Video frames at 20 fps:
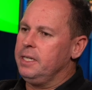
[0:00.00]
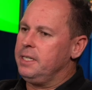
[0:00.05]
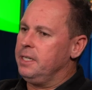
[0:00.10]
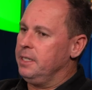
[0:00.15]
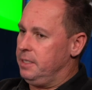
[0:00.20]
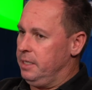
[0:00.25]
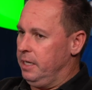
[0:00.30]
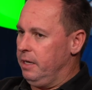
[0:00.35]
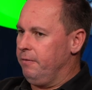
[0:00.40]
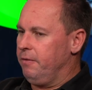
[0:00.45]
This
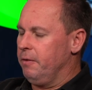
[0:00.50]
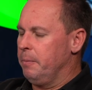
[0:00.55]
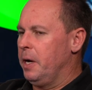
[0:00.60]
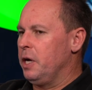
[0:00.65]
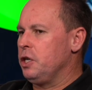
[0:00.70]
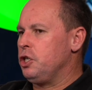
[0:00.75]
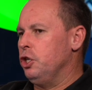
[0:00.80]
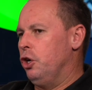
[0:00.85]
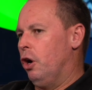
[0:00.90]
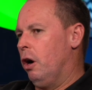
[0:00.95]
is the
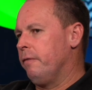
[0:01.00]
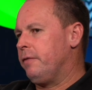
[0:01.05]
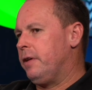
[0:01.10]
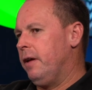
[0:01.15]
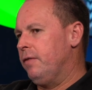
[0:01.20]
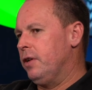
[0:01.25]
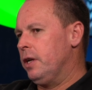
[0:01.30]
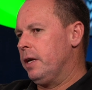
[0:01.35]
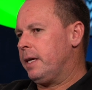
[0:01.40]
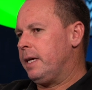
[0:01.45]
information I've
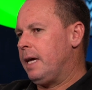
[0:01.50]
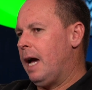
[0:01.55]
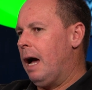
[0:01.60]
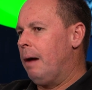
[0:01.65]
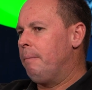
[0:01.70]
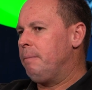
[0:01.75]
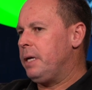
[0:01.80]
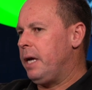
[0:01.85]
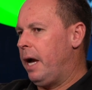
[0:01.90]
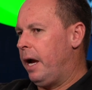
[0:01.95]
given. It
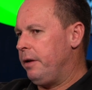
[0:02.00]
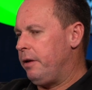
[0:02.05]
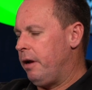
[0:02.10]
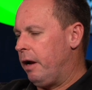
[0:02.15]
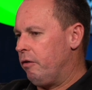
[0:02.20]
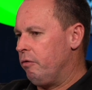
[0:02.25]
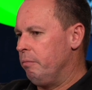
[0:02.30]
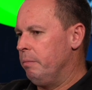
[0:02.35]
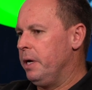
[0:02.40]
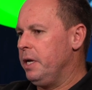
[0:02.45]
can't be
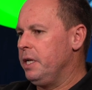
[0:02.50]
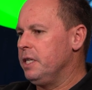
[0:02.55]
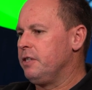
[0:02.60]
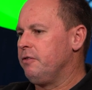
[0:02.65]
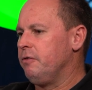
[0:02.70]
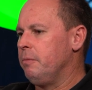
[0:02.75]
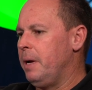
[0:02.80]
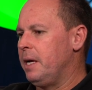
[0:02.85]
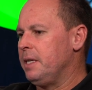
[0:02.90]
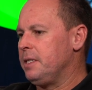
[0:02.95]
800 metres
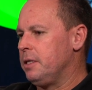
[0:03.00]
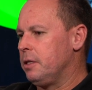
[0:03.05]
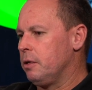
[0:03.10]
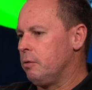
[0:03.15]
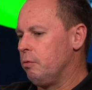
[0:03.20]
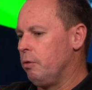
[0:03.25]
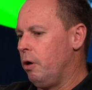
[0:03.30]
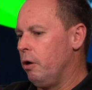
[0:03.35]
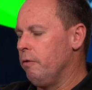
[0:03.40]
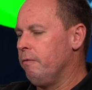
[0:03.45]
from as the
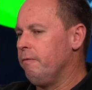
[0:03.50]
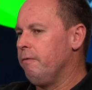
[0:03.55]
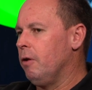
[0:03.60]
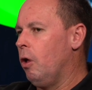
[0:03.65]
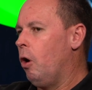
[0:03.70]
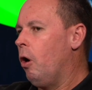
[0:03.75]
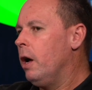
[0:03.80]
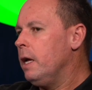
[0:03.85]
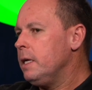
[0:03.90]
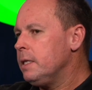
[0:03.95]
crow
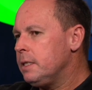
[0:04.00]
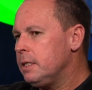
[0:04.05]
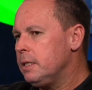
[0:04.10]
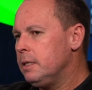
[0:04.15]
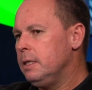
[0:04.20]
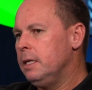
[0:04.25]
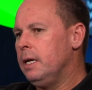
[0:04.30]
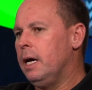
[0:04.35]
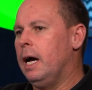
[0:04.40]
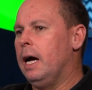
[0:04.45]
flies.
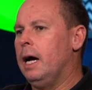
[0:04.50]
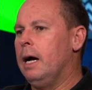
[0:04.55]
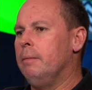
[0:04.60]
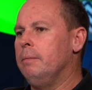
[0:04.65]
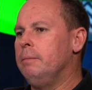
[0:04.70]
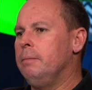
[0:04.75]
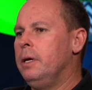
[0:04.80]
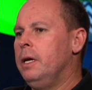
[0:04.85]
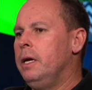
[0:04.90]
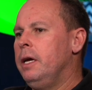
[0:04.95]

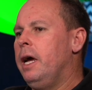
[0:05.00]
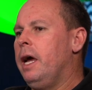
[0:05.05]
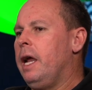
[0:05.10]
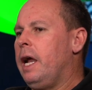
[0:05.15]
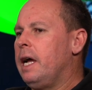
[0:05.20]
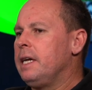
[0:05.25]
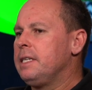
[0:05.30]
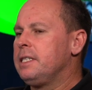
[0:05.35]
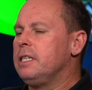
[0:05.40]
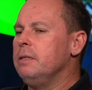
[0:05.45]
It
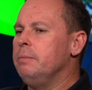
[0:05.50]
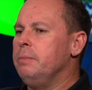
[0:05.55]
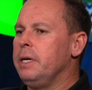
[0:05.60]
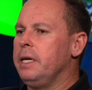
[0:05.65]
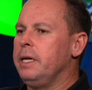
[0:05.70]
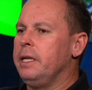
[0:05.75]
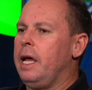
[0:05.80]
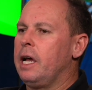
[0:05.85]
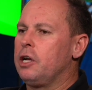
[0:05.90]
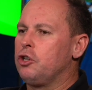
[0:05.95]
has to
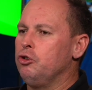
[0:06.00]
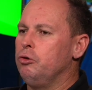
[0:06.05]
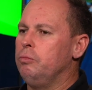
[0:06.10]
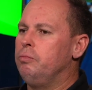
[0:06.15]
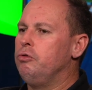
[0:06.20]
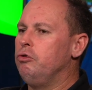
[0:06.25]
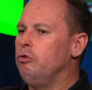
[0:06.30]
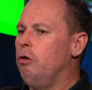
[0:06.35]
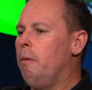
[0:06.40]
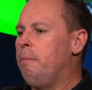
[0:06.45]
be an actual
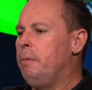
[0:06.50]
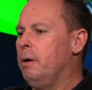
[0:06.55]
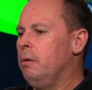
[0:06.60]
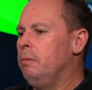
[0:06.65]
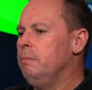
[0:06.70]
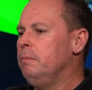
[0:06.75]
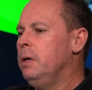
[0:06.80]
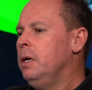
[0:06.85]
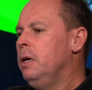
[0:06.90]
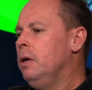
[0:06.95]
proper
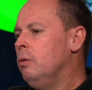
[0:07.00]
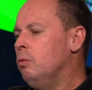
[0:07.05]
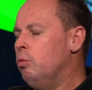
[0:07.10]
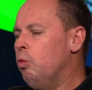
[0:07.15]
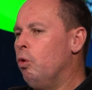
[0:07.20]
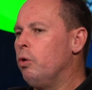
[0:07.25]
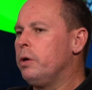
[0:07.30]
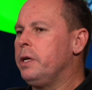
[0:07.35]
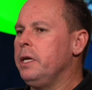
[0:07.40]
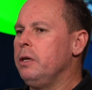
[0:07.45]

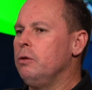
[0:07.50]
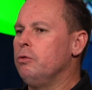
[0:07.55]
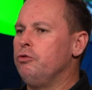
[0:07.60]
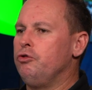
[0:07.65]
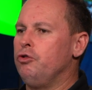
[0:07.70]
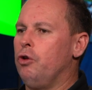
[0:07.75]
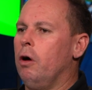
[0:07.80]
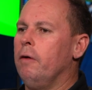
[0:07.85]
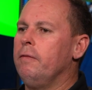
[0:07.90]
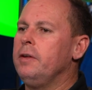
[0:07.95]
walking or
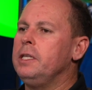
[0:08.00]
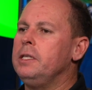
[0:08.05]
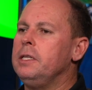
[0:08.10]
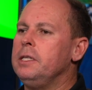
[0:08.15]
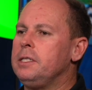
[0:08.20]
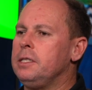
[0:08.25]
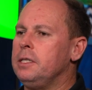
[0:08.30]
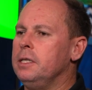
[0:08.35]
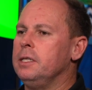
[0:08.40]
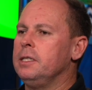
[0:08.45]
driving
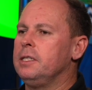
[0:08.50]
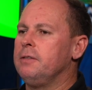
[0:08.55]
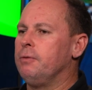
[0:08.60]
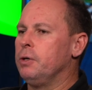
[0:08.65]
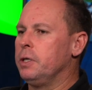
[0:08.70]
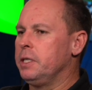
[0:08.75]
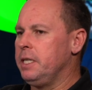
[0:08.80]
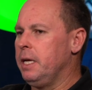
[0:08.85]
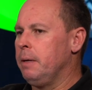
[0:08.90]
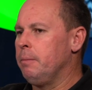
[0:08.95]
distance.
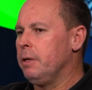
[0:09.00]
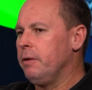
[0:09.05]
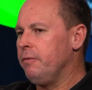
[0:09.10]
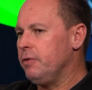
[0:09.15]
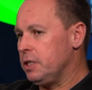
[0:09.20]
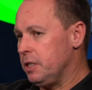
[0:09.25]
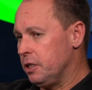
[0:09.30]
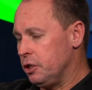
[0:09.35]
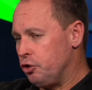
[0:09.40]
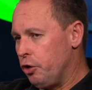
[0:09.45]
For example, if
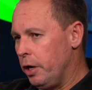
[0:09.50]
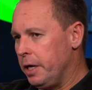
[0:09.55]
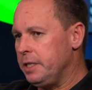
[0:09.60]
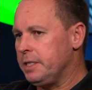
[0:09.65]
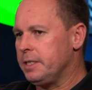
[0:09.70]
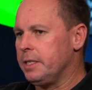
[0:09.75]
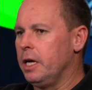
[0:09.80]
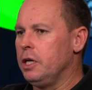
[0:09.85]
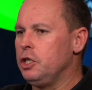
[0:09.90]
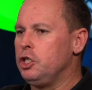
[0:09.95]
it's a train
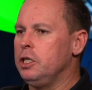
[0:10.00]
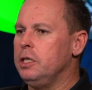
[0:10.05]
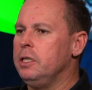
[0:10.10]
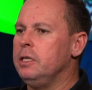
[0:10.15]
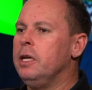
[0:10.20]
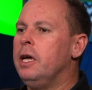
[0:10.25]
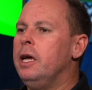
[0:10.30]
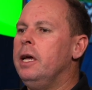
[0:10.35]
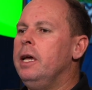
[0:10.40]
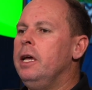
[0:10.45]

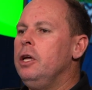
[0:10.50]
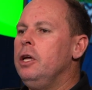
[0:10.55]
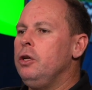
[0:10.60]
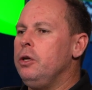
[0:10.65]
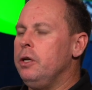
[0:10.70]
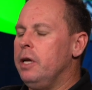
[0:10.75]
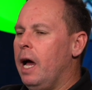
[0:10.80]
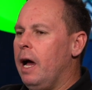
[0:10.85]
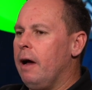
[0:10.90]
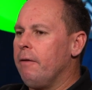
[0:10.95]
station,
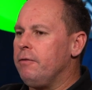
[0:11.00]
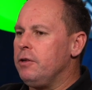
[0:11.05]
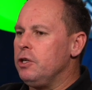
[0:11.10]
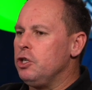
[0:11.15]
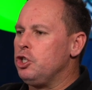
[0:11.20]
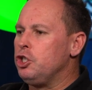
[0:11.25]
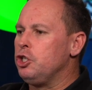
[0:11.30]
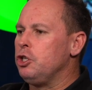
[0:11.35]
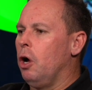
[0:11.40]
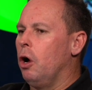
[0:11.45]
you have to
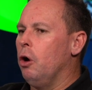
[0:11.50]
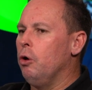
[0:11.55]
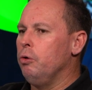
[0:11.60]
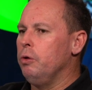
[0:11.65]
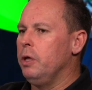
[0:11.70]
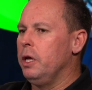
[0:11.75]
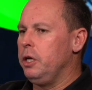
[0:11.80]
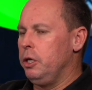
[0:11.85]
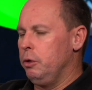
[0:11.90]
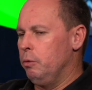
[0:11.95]
show
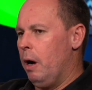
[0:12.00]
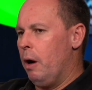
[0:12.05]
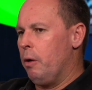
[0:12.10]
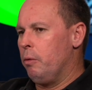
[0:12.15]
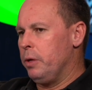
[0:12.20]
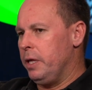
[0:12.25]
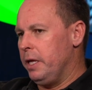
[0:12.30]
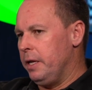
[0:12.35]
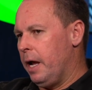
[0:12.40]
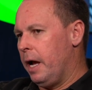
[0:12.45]
that you are
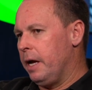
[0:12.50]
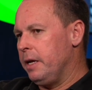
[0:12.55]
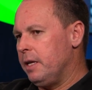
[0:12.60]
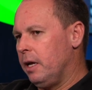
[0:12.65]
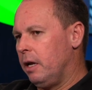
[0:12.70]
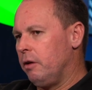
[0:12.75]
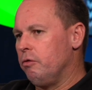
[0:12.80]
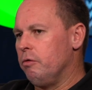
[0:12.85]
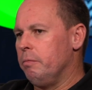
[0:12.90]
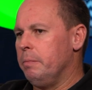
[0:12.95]
within
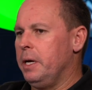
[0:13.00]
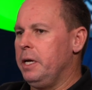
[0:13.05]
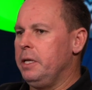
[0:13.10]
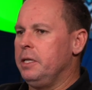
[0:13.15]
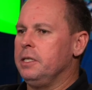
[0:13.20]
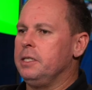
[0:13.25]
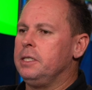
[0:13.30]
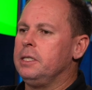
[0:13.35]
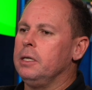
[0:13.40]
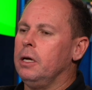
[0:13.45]
800
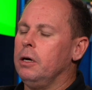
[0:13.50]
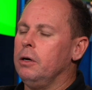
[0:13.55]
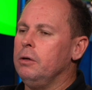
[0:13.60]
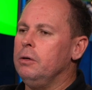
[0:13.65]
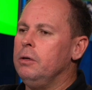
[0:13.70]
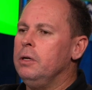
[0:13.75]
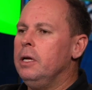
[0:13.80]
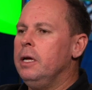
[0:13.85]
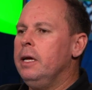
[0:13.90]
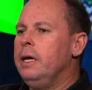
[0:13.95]
metres. So
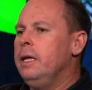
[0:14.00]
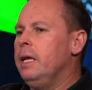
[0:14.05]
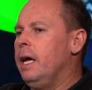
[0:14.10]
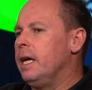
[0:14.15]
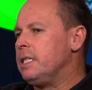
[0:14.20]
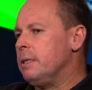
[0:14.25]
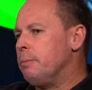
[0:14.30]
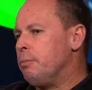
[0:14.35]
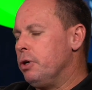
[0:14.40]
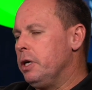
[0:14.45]

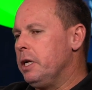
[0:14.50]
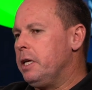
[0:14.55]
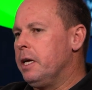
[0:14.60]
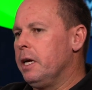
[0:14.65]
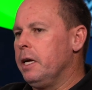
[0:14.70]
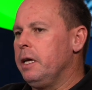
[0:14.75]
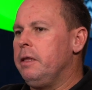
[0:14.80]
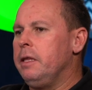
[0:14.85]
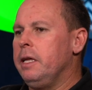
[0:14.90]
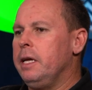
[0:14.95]
that's a pretty
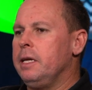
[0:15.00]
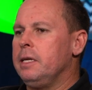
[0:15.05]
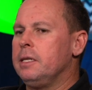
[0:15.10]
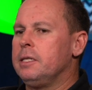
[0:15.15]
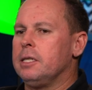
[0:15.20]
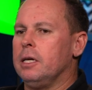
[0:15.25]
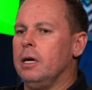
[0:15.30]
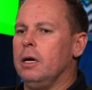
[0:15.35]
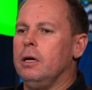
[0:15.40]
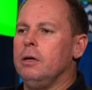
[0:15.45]
key thing.
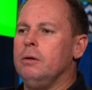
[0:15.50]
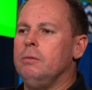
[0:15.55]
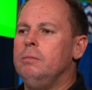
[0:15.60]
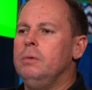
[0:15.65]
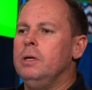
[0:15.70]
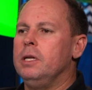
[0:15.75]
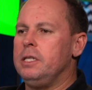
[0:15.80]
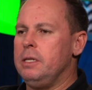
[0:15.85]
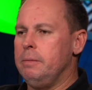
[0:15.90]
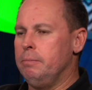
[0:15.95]
So
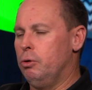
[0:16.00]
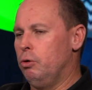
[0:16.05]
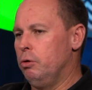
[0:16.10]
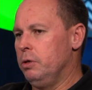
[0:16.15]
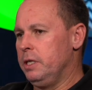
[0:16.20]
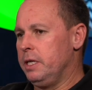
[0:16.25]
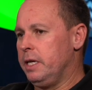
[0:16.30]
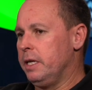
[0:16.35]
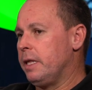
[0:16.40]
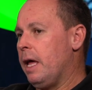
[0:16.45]
it's
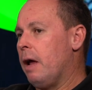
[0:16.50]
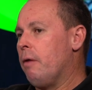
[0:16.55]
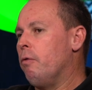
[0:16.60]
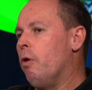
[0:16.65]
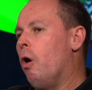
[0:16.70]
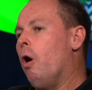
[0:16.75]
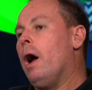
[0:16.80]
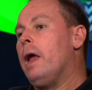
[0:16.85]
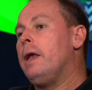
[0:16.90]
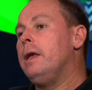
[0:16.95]
important to get that
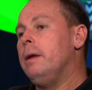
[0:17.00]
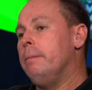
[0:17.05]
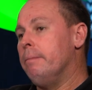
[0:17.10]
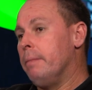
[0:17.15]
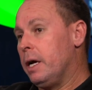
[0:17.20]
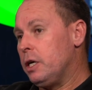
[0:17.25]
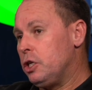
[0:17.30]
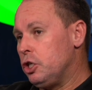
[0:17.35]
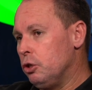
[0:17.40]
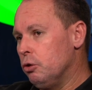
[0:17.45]
right and
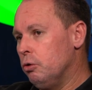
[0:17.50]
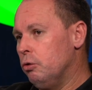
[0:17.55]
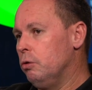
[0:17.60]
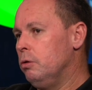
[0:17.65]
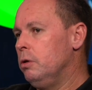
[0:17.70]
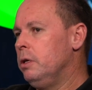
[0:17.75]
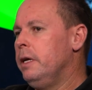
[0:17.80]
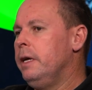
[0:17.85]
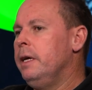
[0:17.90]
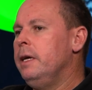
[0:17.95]
make
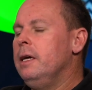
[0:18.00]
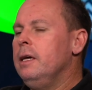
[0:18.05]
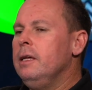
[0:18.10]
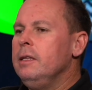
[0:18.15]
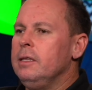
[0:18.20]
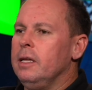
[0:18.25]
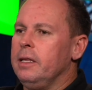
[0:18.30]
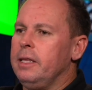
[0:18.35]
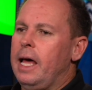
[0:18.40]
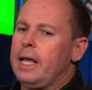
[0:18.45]
sure
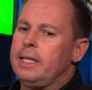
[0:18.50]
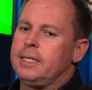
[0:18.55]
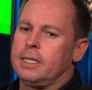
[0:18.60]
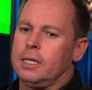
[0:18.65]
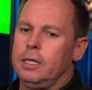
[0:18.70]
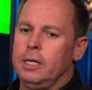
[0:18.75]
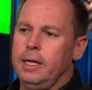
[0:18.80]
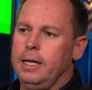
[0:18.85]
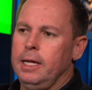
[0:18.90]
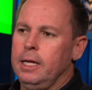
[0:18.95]
that that's
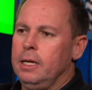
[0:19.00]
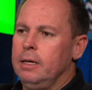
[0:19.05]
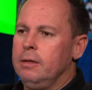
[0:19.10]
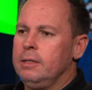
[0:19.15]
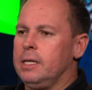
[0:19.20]
clear.